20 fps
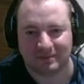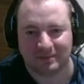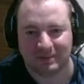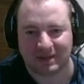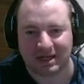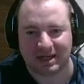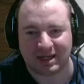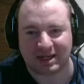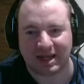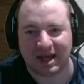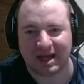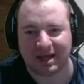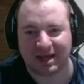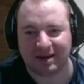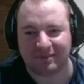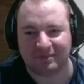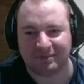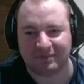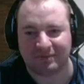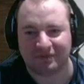And
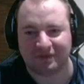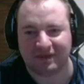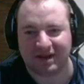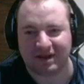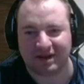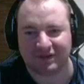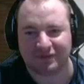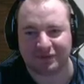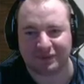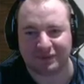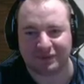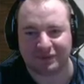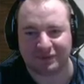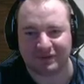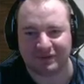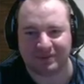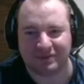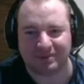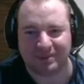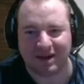I'm thankful for
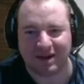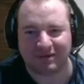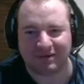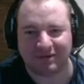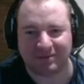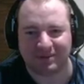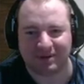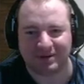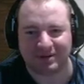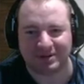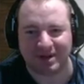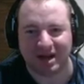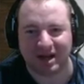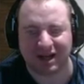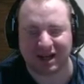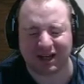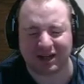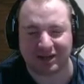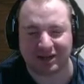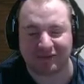you, Power, because I
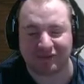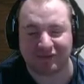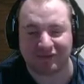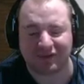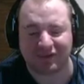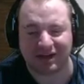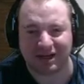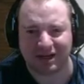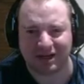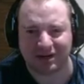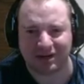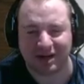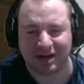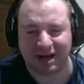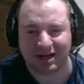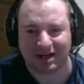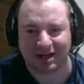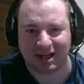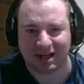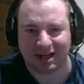couldn't fit in on
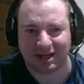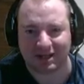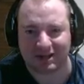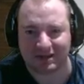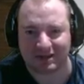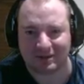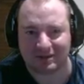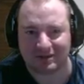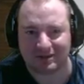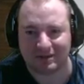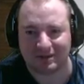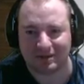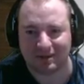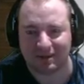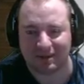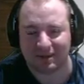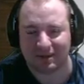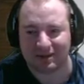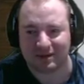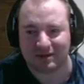that day.
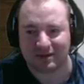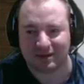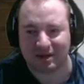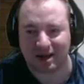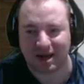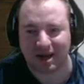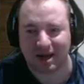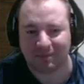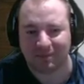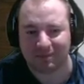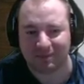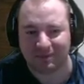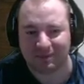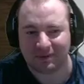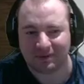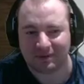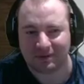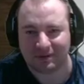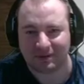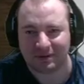I'm
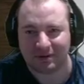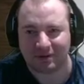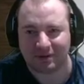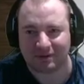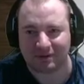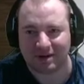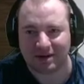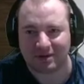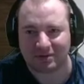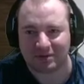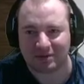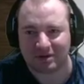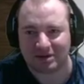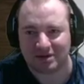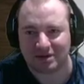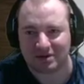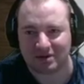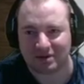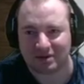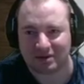not around, so...